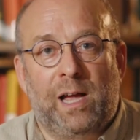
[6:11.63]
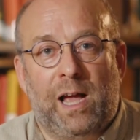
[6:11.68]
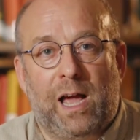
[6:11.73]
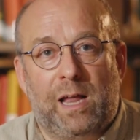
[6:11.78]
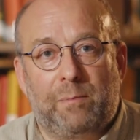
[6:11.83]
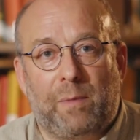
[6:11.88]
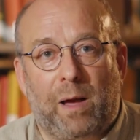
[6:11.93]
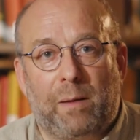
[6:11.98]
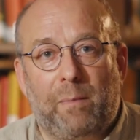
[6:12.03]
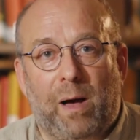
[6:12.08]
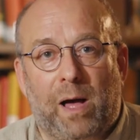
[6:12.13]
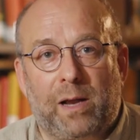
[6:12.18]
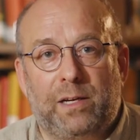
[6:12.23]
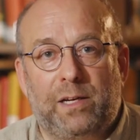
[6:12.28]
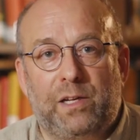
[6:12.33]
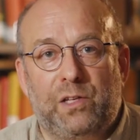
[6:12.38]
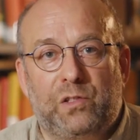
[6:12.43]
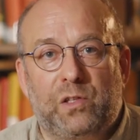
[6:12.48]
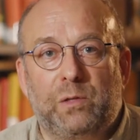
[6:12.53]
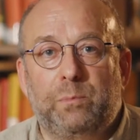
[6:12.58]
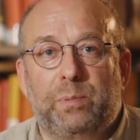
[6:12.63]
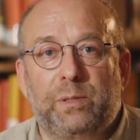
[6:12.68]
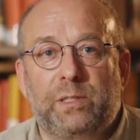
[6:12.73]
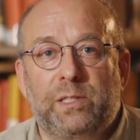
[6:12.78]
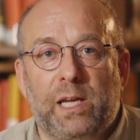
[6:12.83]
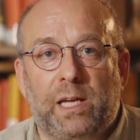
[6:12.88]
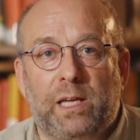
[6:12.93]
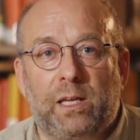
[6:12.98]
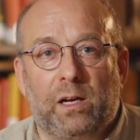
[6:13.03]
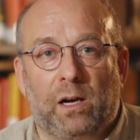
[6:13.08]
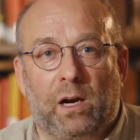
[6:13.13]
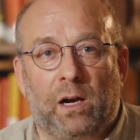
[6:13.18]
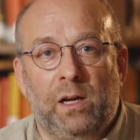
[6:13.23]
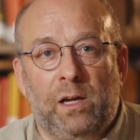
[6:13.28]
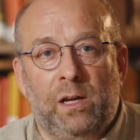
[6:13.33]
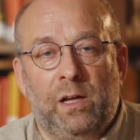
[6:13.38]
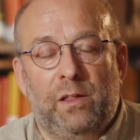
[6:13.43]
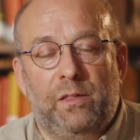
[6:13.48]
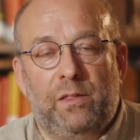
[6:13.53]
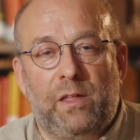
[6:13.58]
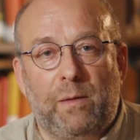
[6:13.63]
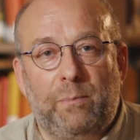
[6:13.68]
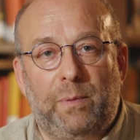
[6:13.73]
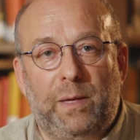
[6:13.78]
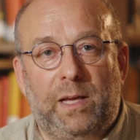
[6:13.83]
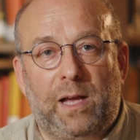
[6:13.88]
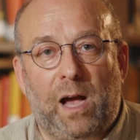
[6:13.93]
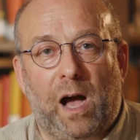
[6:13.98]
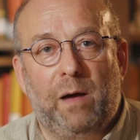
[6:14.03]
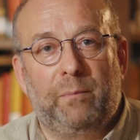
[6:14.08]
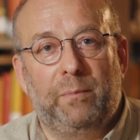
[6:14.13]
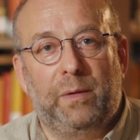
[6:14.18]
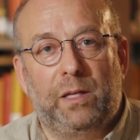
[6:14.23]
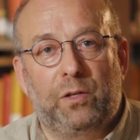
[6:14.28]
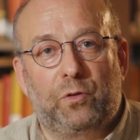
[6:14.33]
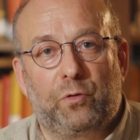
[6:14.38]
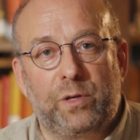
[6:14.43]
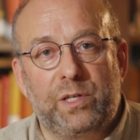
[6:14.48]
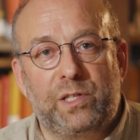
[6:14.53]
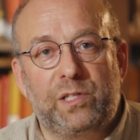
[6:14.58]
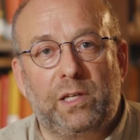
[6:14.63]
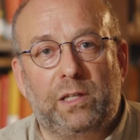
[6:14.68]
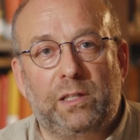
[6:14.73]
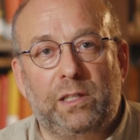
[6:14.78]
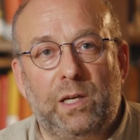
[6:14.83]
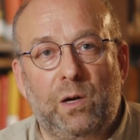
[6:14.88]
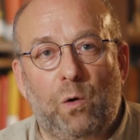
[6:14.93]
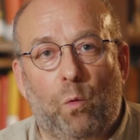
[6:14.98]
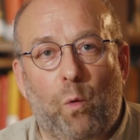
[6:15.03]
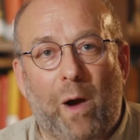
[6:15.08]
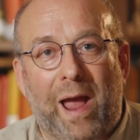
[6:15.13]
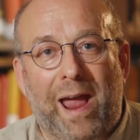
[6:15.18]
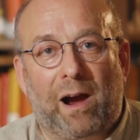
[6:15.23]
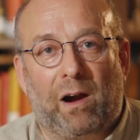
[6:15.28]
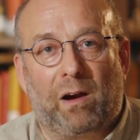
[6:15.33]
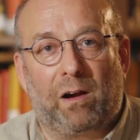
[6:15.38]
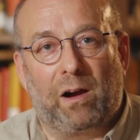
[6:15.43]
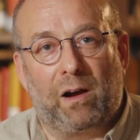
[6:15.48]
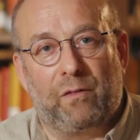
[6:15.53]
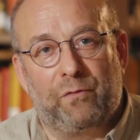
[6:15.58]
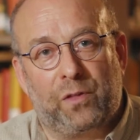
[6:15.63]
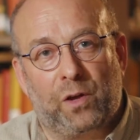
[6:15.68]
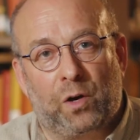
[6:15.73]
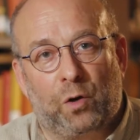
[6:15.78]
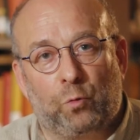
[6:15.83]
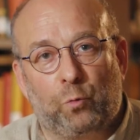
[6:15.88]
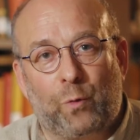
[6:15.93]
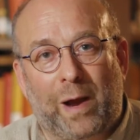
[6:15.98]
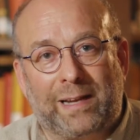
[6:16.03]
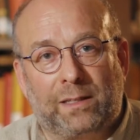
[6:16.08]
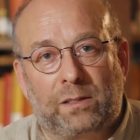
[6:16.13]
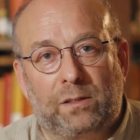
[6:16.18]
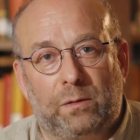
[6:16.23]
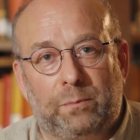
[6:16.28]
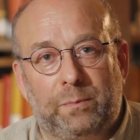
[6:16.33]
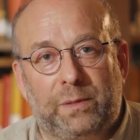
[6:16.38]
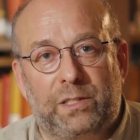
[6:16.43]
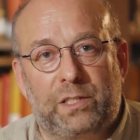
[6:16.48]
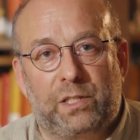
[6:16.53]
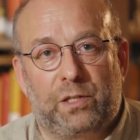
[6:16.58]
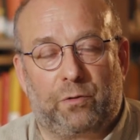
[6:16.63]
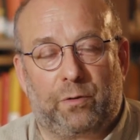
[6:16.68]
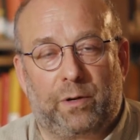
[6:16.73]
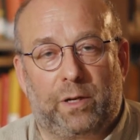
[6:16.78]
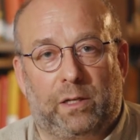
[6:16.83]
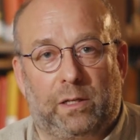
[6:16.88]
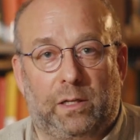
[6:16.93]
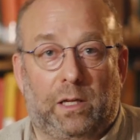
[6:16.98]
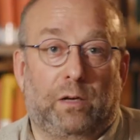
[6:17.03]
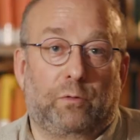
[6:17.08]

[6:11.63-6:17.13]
and Maimonides in particular, they become increasingly aware of the heretical material,